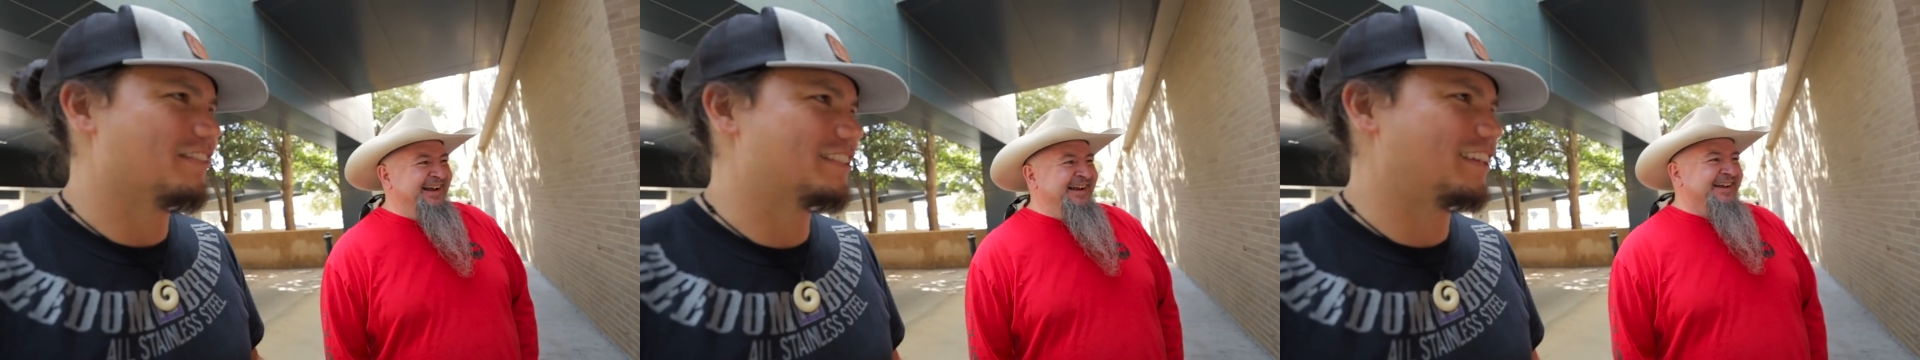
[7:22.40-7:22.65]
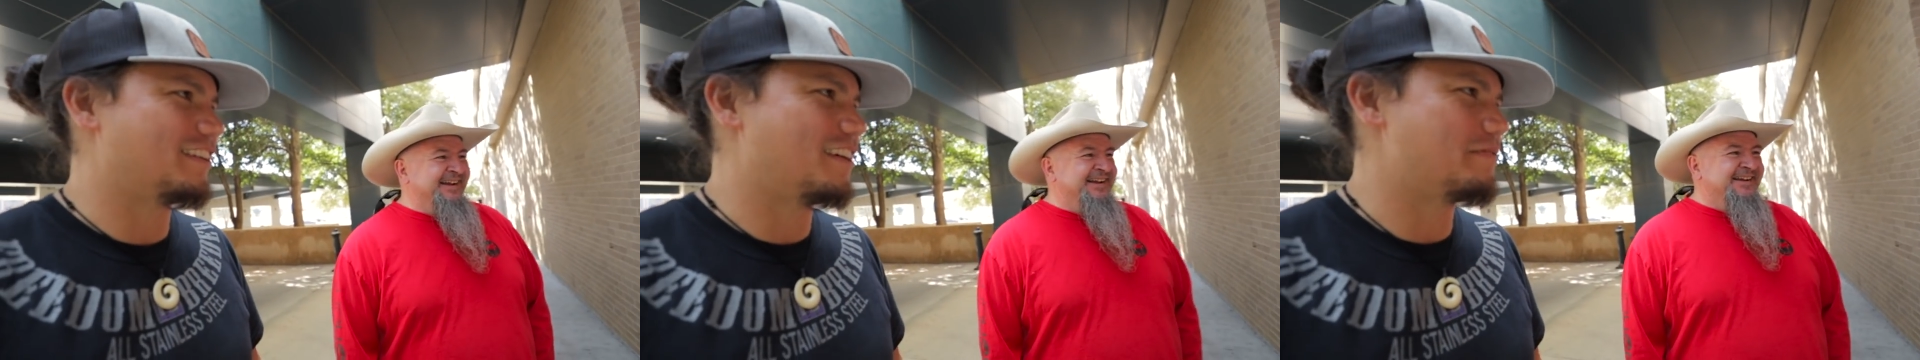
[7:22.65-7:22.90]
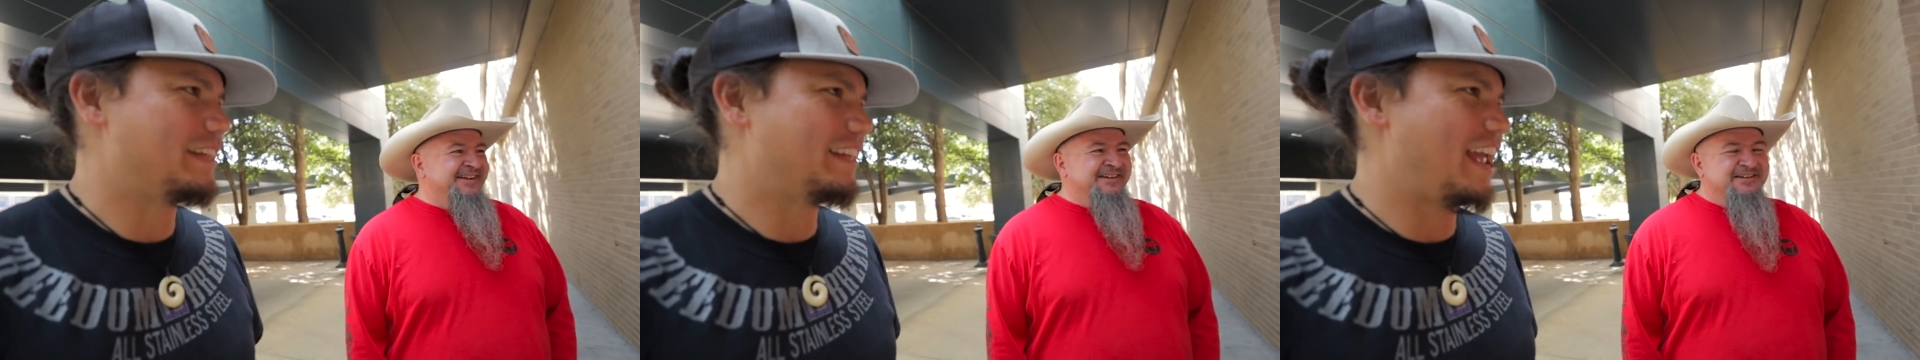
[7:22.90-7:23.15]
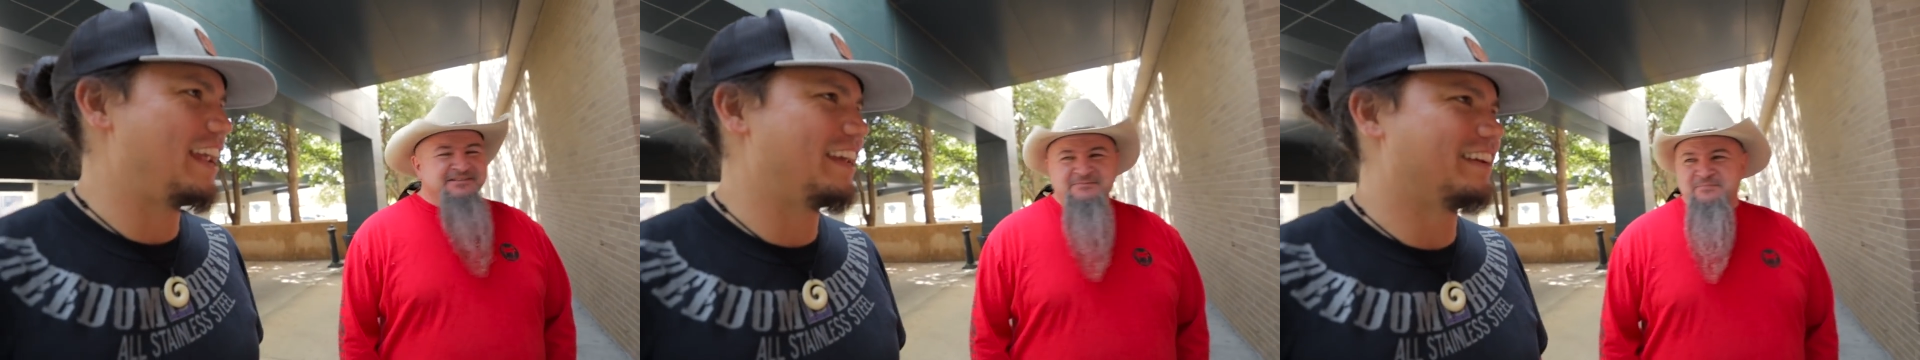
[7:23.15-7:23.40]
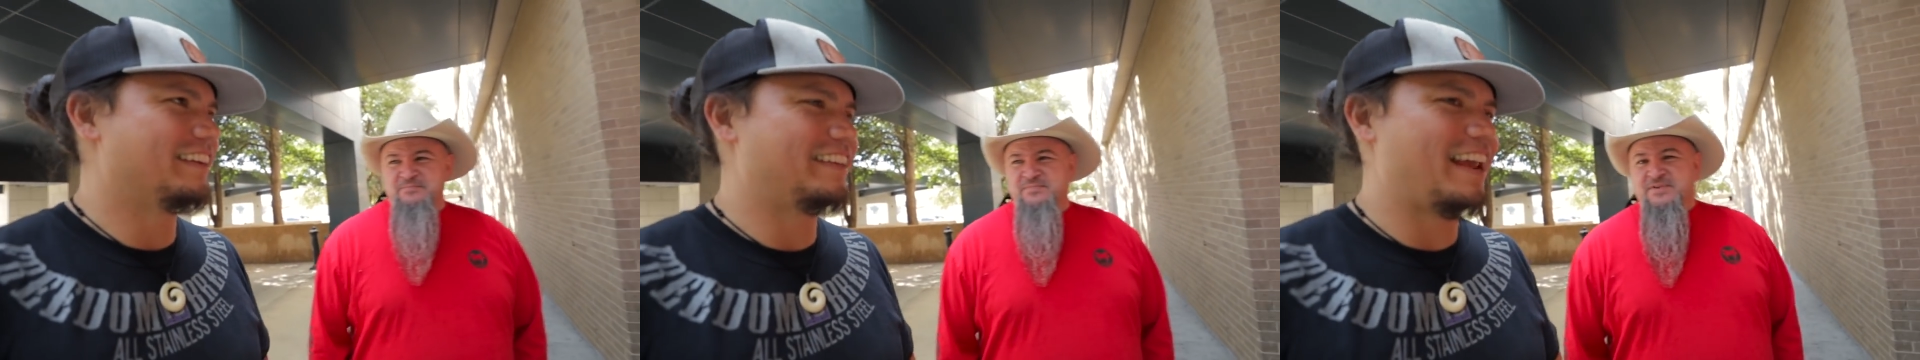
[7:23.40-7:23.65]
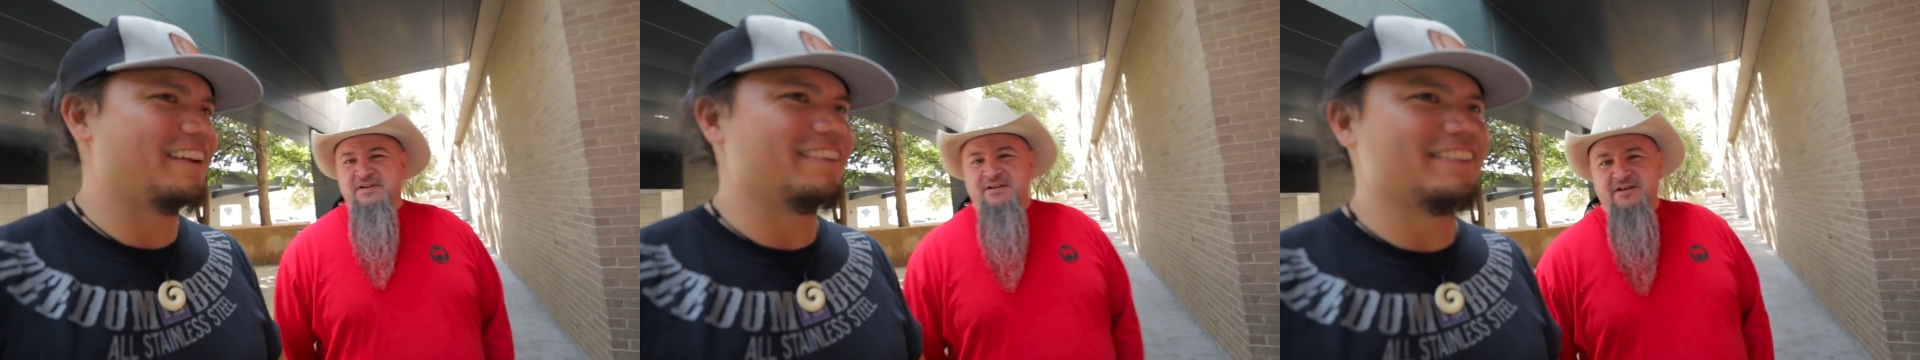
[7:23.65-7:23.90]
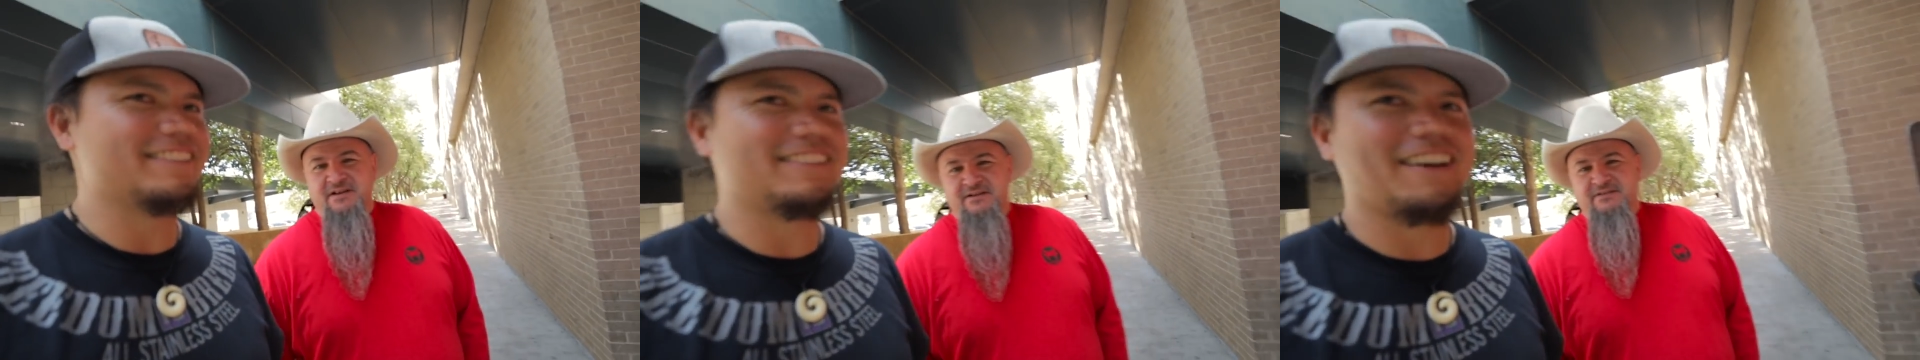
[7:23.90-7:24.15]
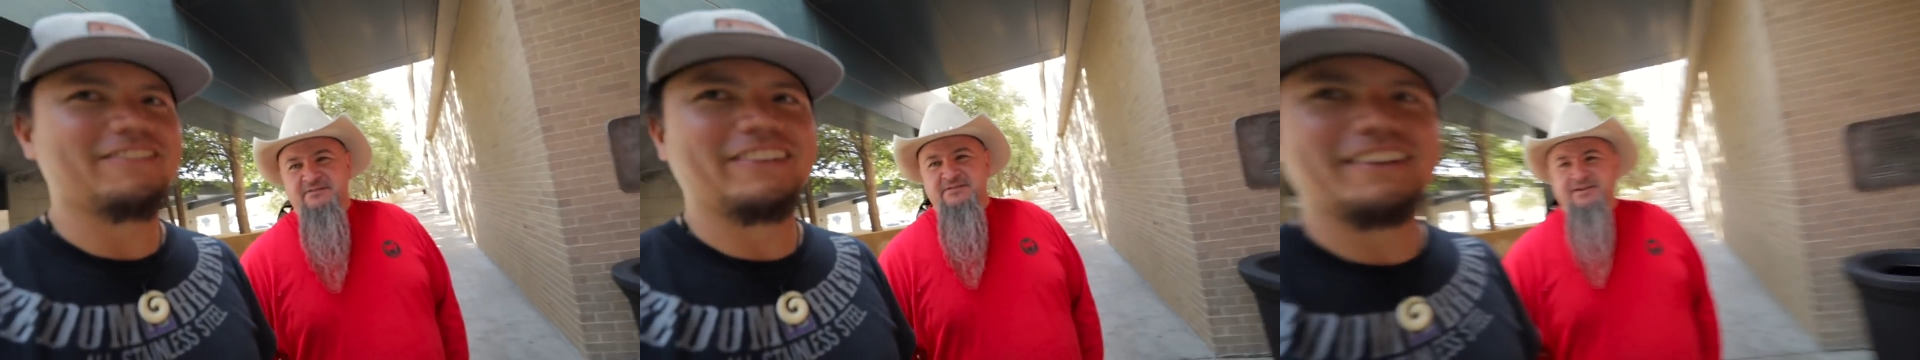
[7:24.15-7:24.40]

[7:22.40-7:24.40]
Speaker 1: All of a sudden, I'll be A-ing in Canada and stuff.